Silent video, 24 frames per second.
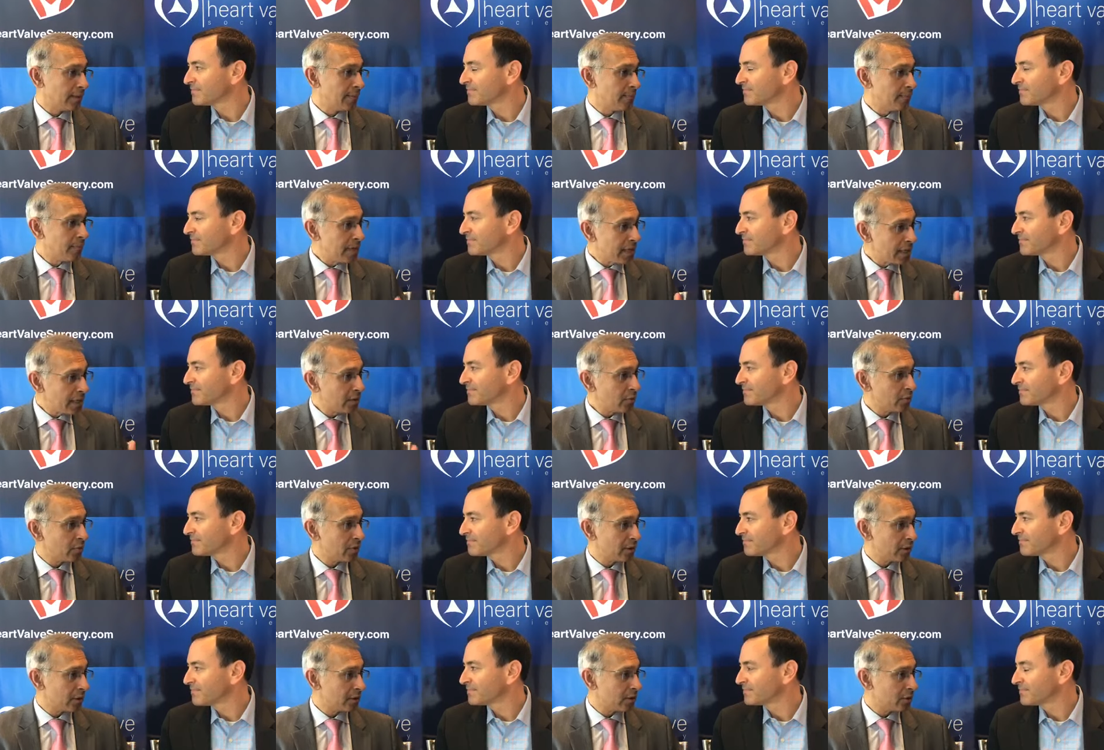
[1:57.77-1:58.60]
Speaker 1: meeting
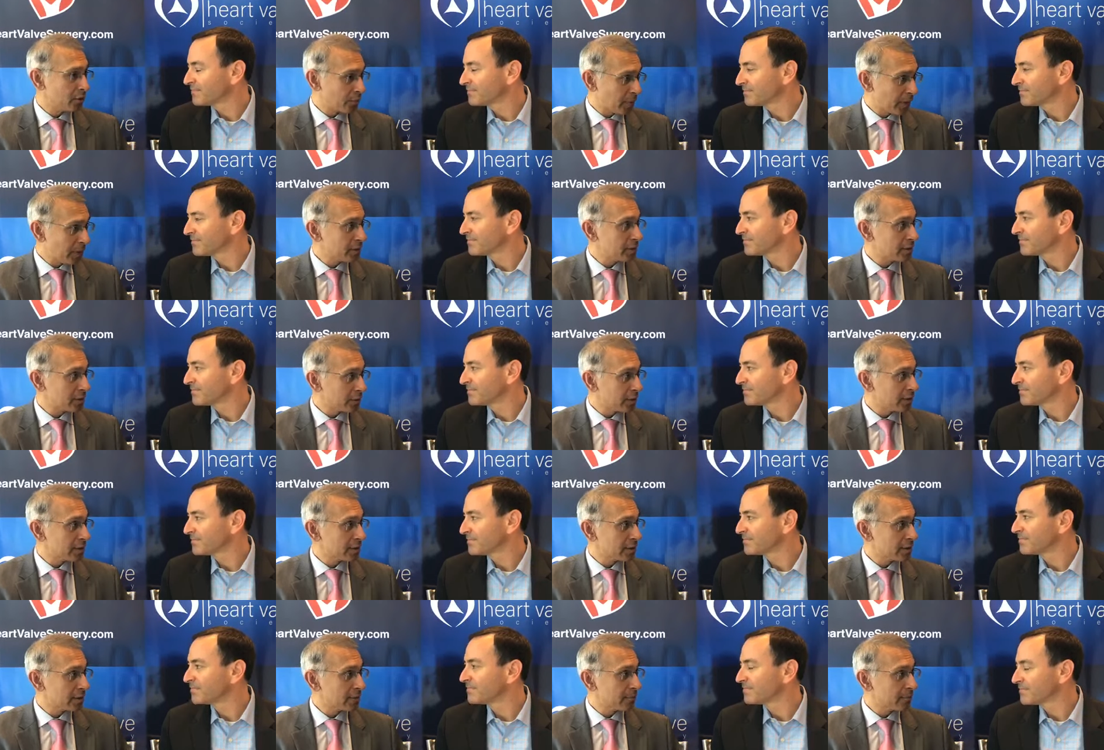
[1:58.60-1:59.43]
with a
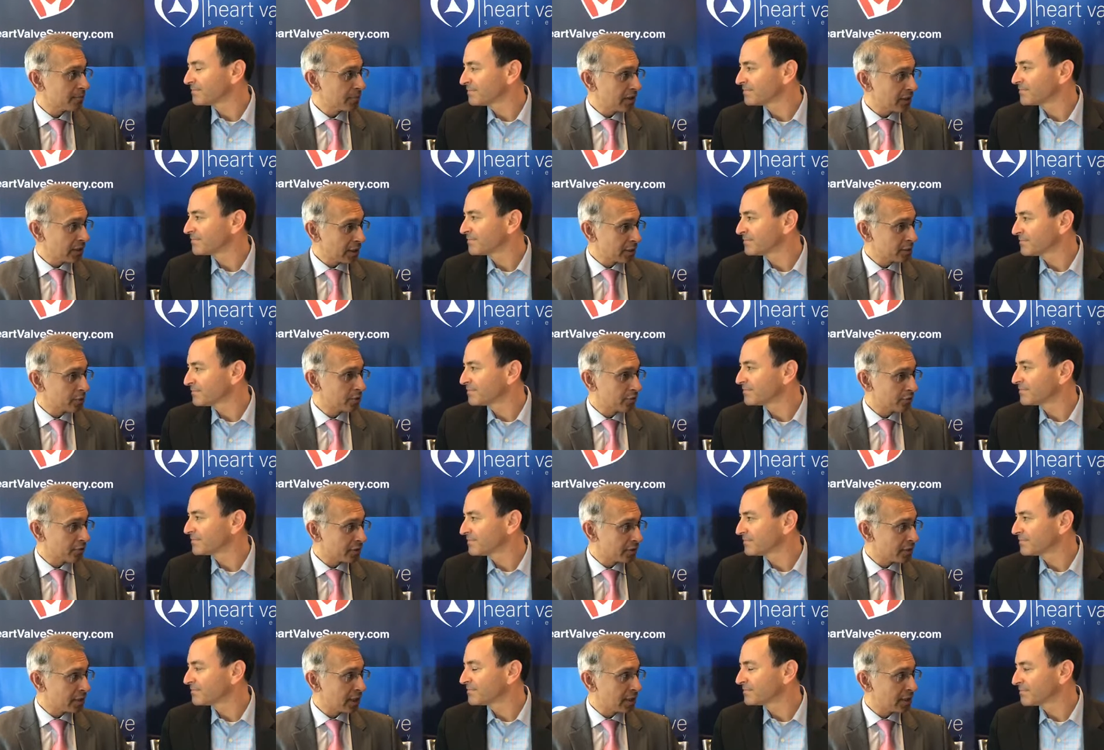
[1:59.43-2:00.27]
specialist,
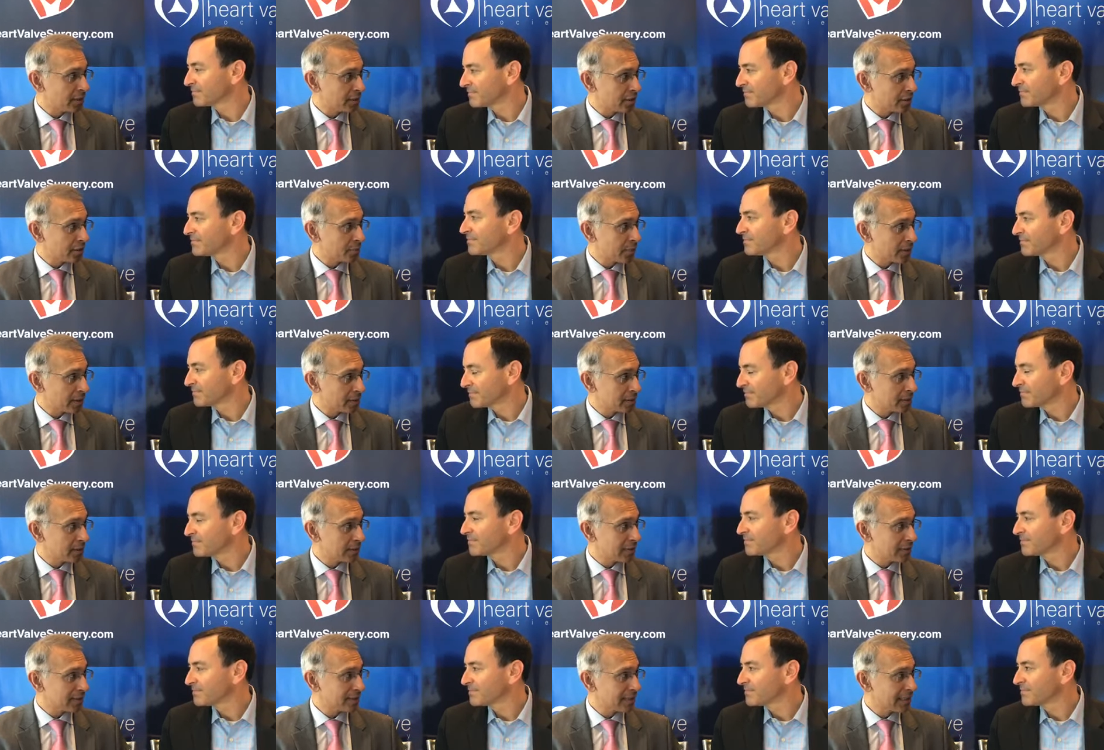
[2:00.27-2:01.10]
electrophysiologist
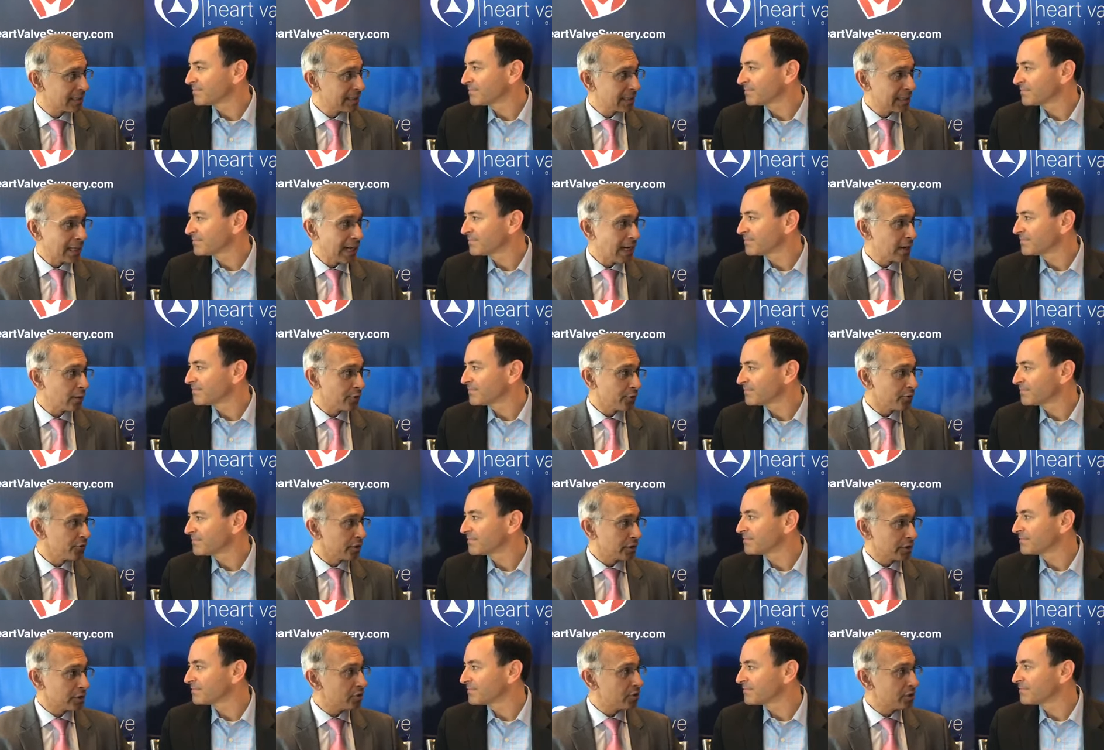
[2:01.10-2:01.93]
specialist, I
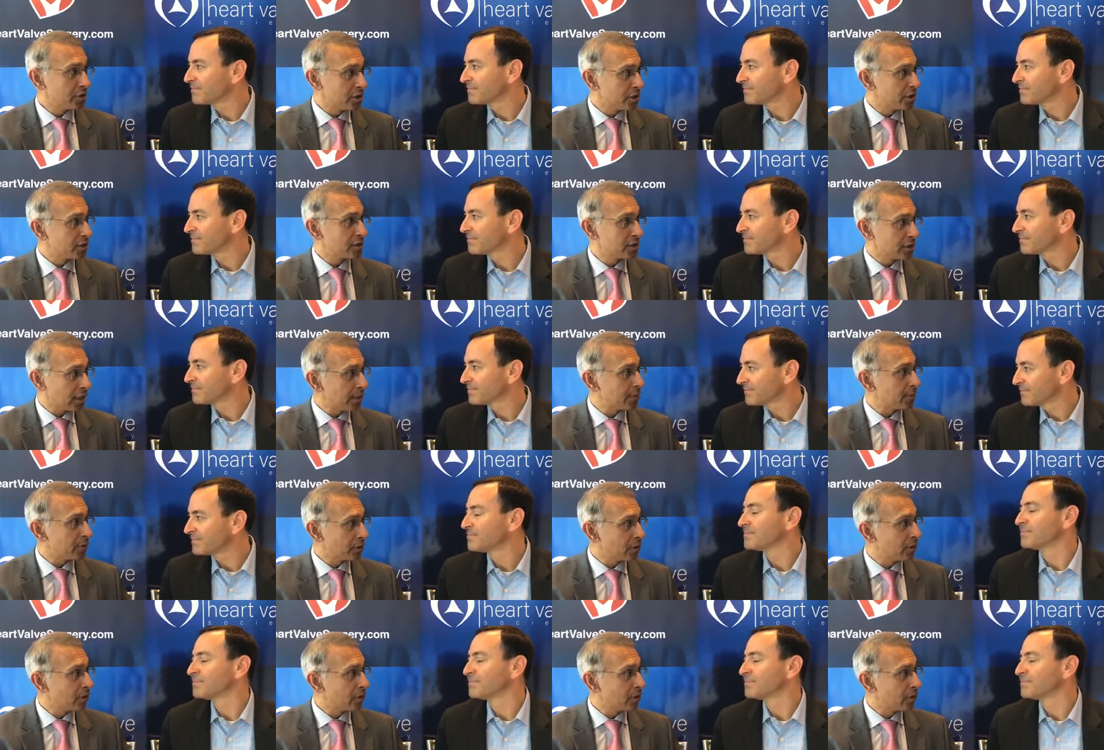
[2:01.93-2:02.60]
don't think you should just stop